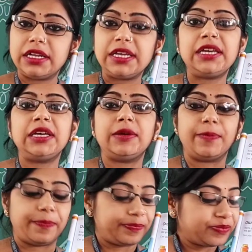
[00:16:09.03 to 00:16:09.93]

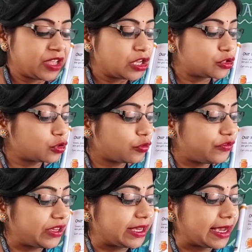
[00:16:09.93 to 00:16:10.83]
neem. So
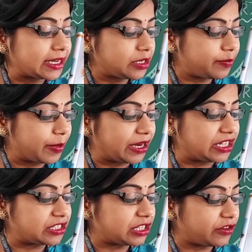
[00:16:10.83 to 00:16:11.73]
we get
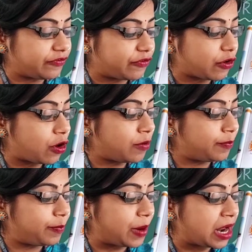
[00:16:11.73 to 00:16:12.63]
medicine
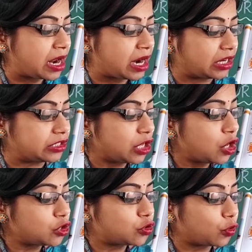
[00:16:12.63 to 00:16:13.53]
from plants.